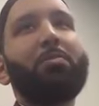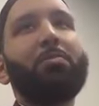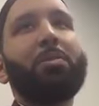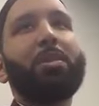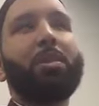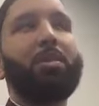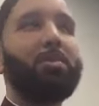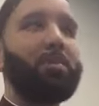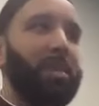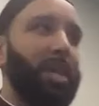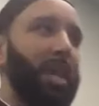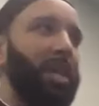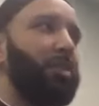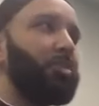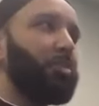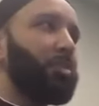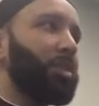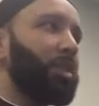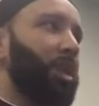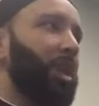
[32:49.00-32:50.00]
When those
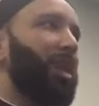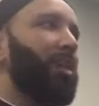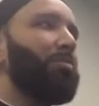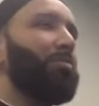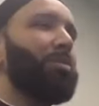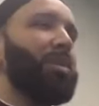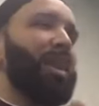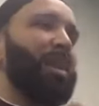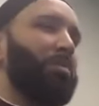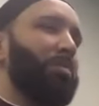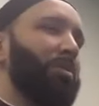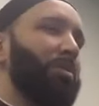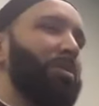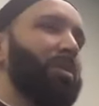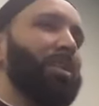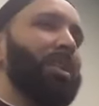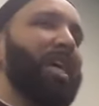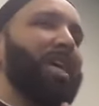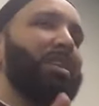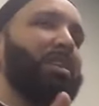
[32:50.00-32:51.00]
angels come, that
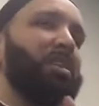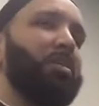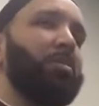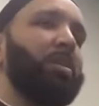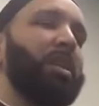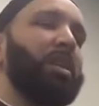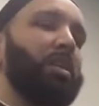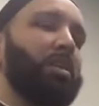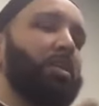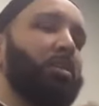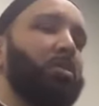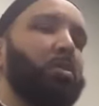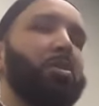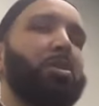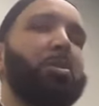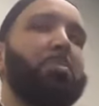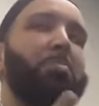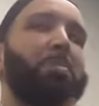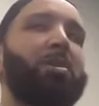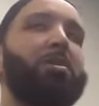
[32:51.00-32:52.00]
person has to be in a certain
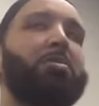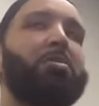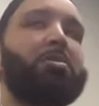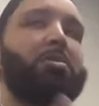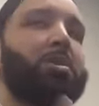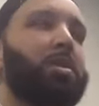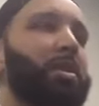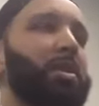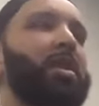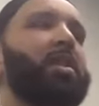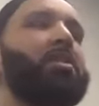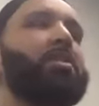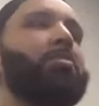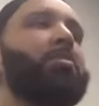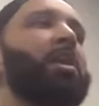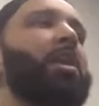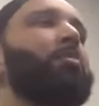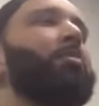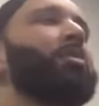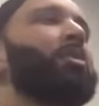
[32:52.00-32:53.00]
spiritual state to
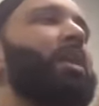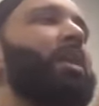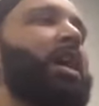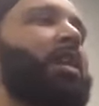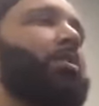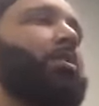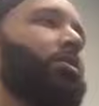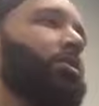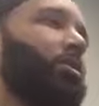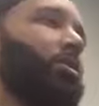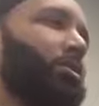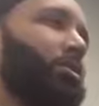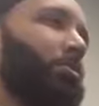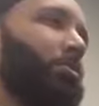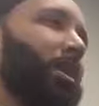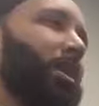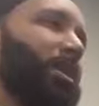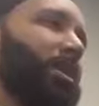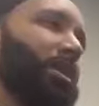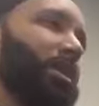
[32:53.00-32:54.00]
be able to answer those
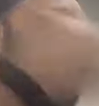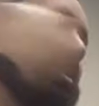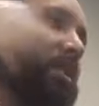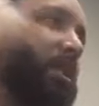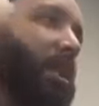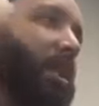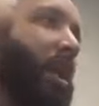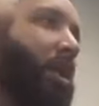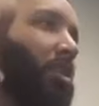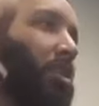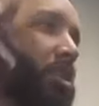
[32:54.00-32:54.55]
questions. This is not